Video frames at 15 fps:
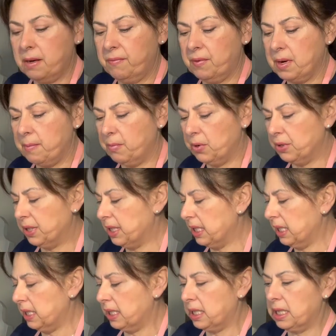number
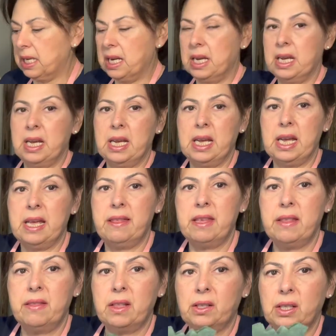6. And
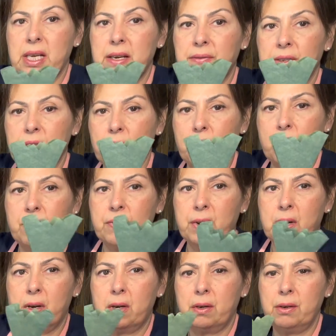then the
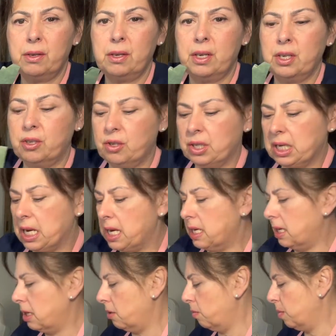leftover, you can just cut
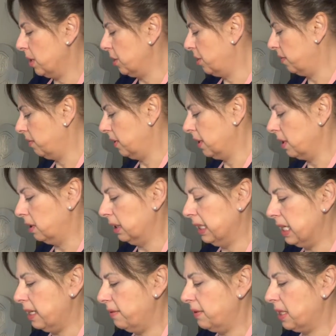a whole bunch of little
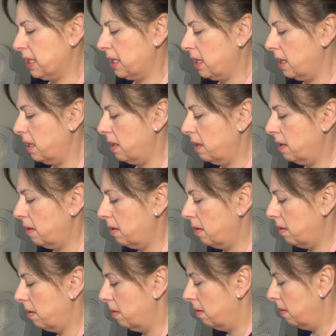leaves.
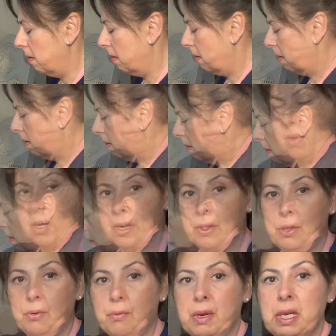We've got
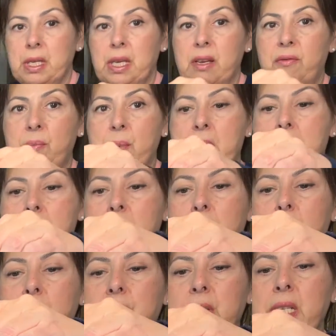3 leaf
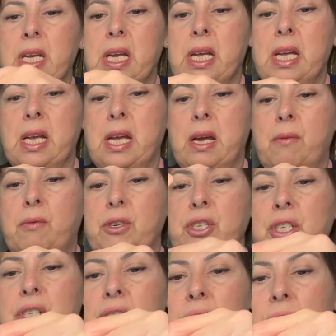patterns, and we're
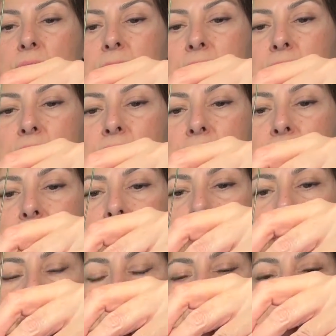just going
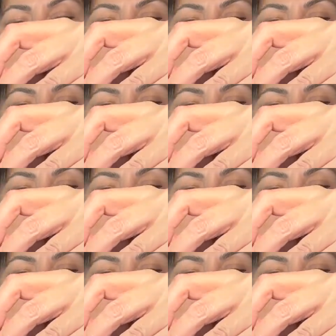to, well,